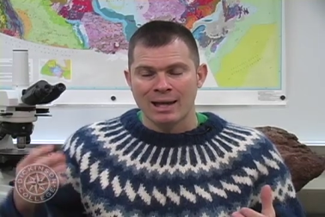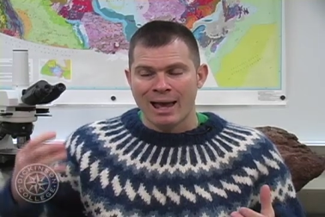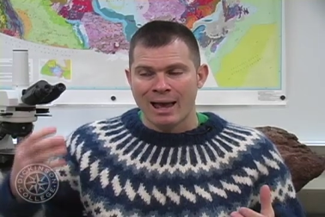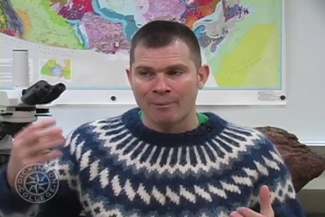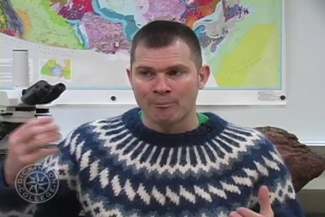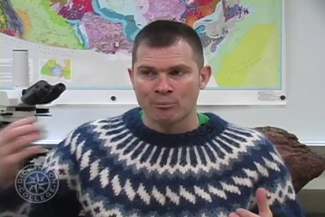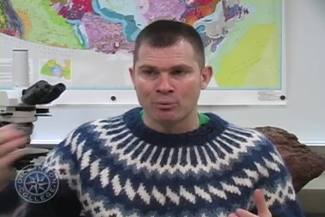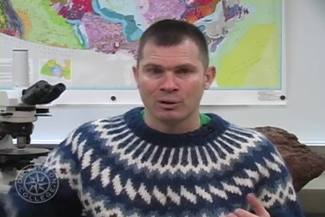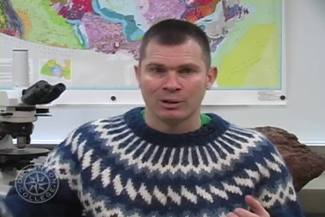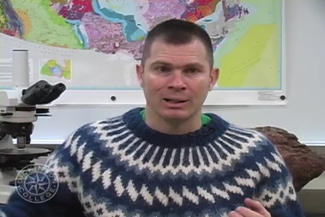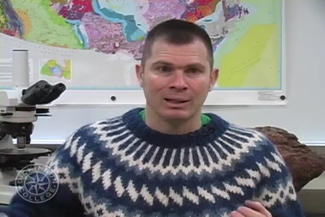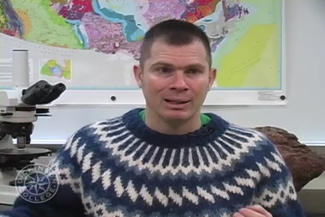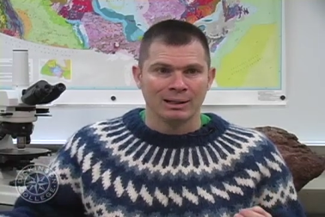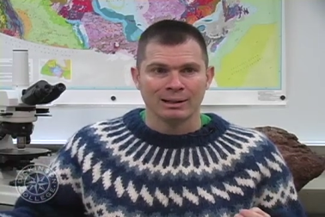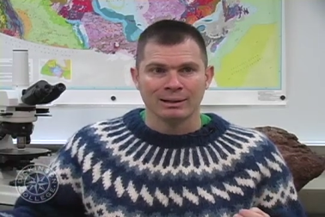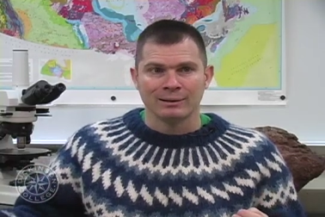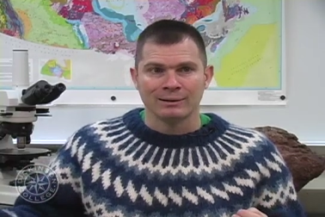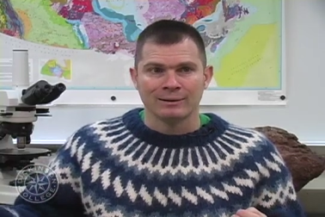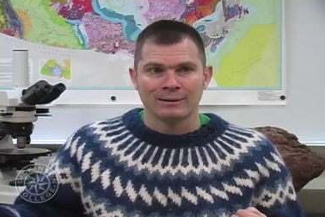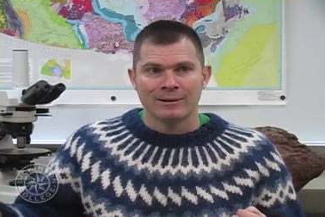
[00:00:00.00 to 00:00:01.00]
and bring
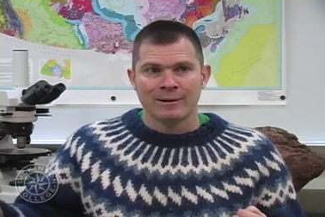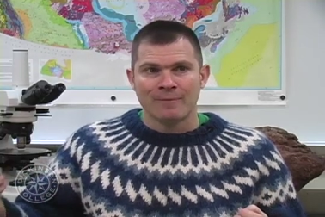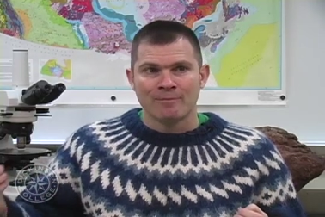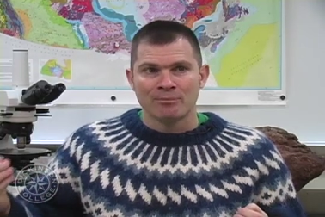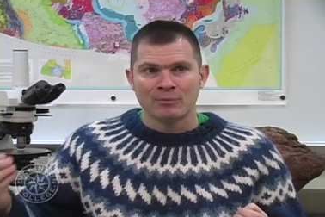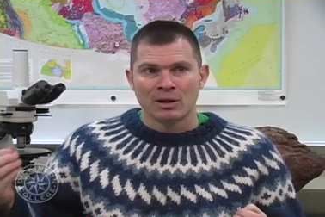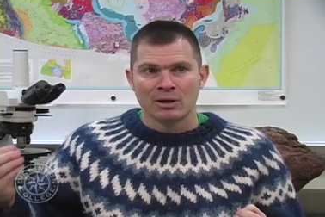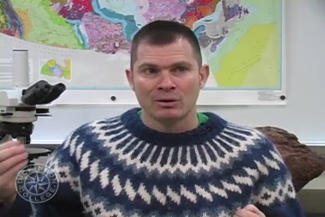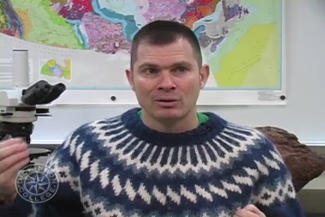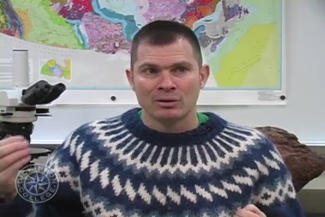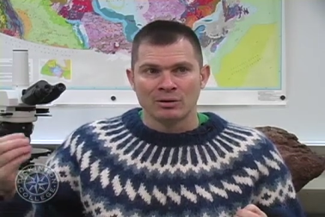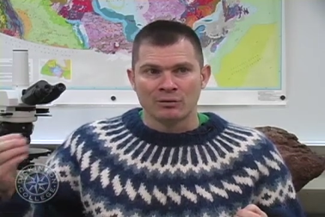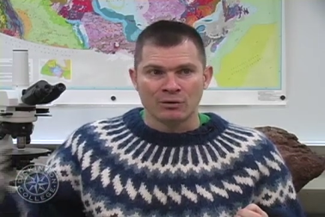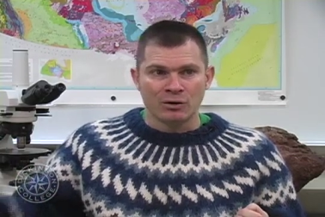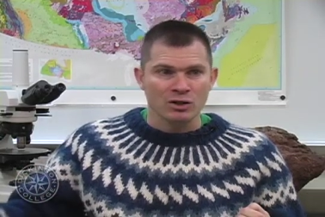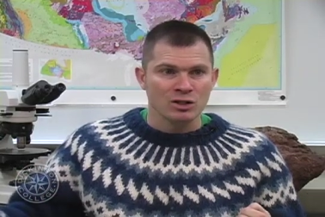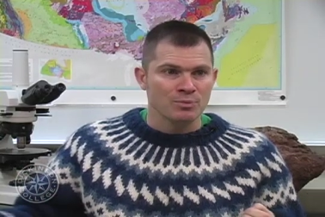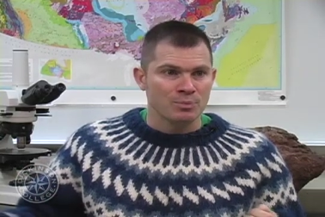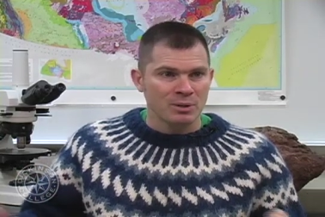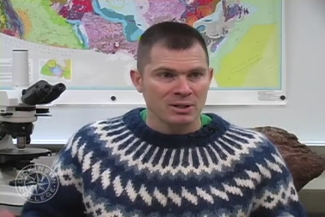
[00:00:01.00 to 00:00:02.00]
in
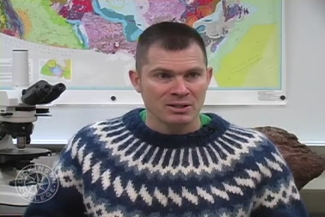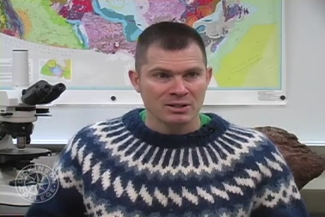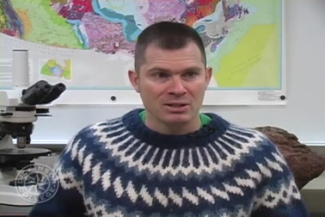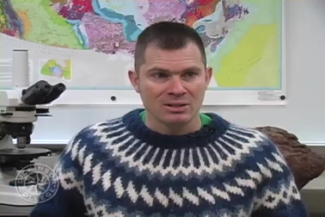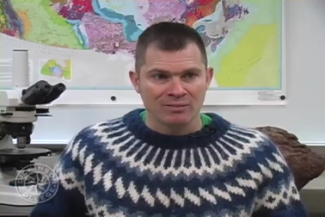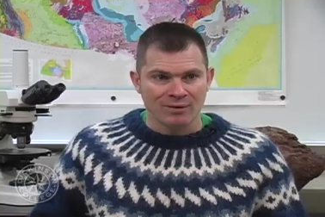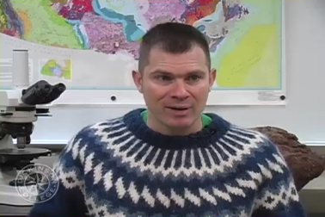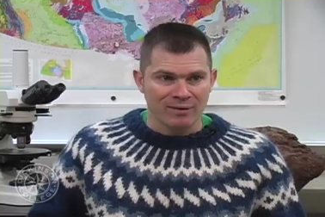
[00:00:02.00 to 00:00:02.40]
diverse pieces of